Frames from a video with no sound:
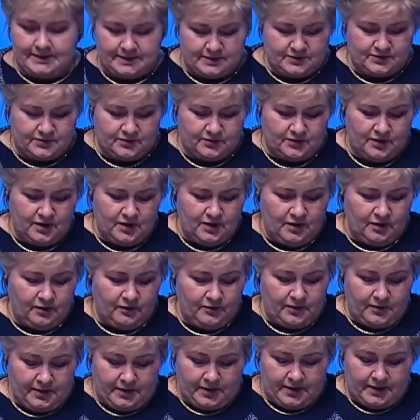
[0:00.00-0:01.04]
litter
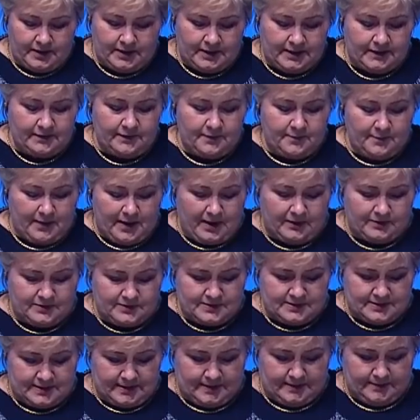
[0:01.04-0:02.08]
in the Barents
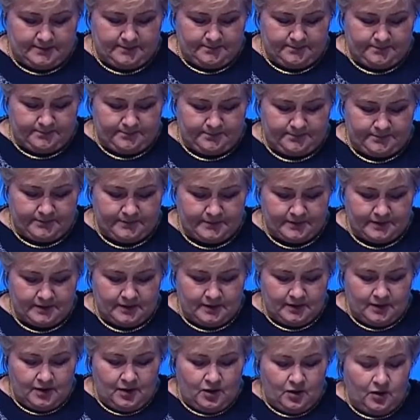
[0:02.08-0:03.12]
Sea.
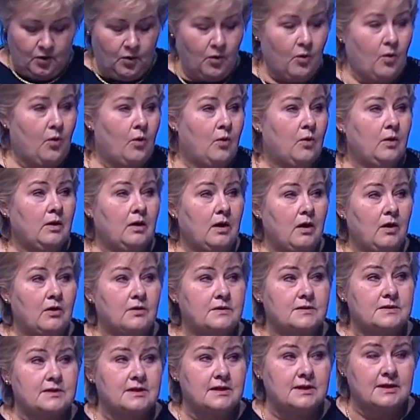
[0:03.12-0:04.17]
All
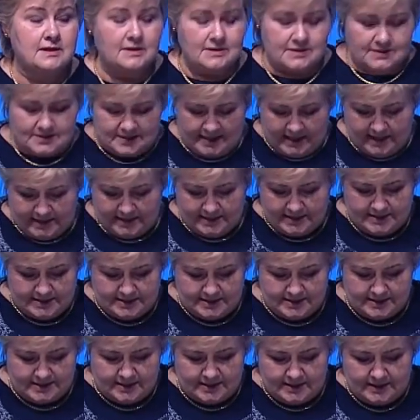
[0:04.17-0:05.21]
Arctic
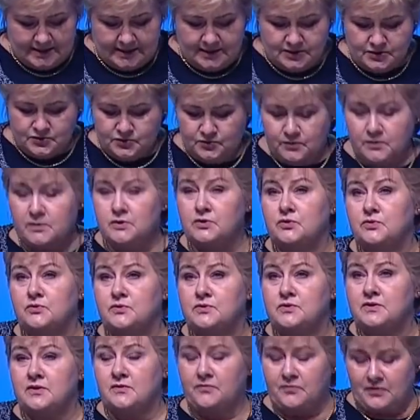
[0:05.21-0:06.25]
states need to
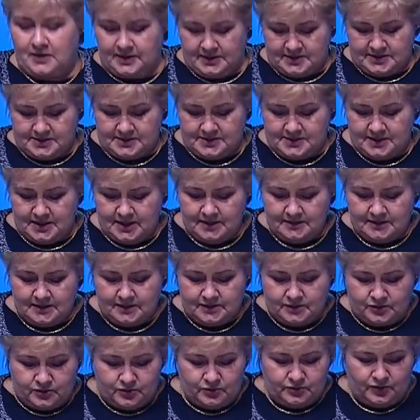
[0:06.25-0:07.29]
reduce the threats
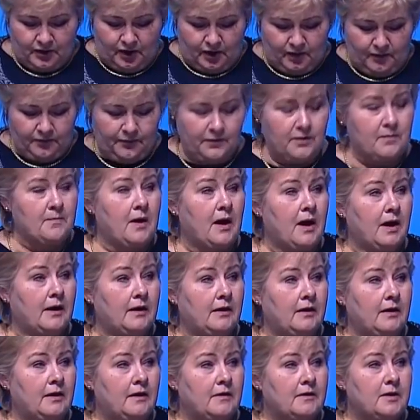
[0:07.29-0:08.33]
that could
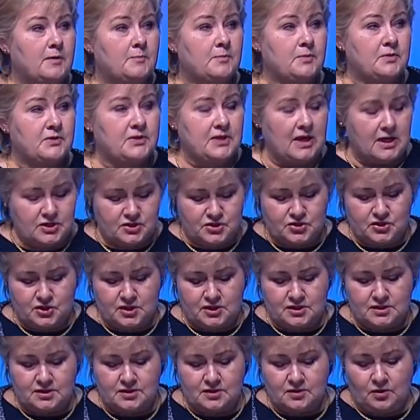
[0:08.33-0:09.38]
undermine the
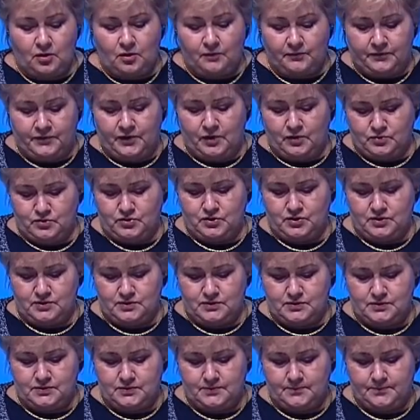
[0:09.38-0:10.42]
potential of the
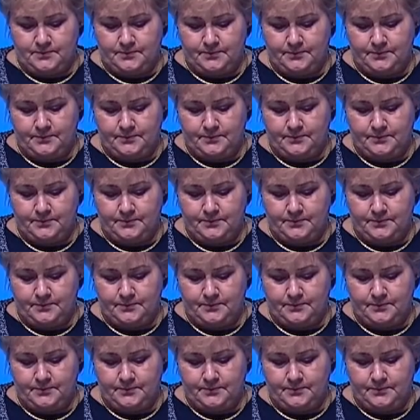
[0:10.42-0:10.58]
oceans.